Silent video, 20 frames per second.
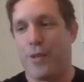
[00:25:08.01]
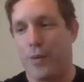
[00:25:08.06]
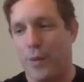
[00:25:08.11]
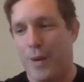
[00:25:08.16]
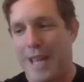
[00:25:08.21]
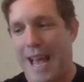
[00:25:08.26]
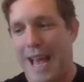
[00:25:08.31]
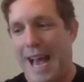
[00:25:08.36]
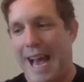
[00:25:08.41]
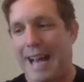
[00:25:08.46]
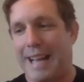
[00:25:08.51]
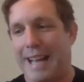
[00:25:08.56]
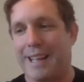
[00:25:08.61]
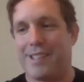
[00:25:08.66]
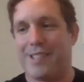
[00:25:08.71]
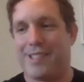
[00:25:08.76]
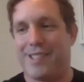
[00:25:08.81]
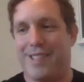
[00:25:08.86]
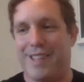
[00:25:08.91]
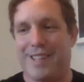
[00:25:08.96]
three
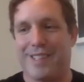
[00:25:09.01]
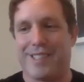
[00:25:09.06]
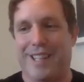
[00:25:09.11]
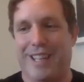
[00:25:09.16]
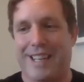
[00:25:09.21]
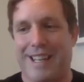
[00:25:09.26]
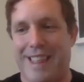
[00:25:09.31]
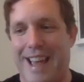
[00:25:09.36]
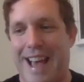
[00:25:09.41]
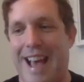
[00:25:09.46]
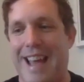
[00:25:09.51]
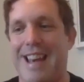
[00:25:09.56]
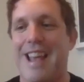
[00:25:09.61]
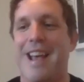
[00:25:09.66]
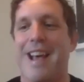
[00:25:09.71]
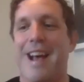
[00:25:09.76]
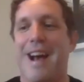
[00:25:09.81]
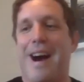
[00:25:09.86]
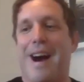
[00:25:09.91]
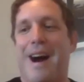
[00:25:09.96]
acts things like that
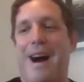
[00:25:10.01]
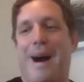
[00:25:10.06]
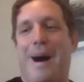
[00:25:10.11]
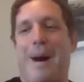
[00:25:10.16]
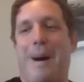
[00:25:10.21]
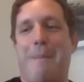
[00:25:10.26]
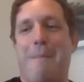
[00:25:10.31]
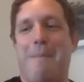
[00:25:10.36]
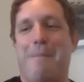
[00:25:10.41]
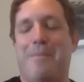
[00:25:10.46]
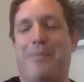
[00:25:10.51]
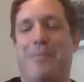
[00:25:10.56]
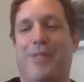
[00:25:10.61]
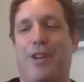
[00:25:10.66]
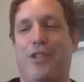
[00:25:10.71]
um,